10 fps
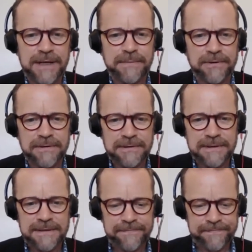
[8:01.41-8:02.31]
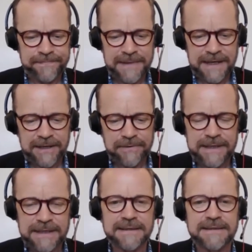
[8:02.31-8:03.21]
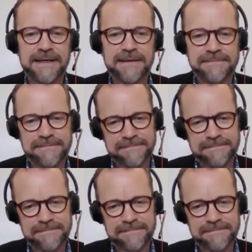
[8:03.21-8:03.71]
paper? How do I get that?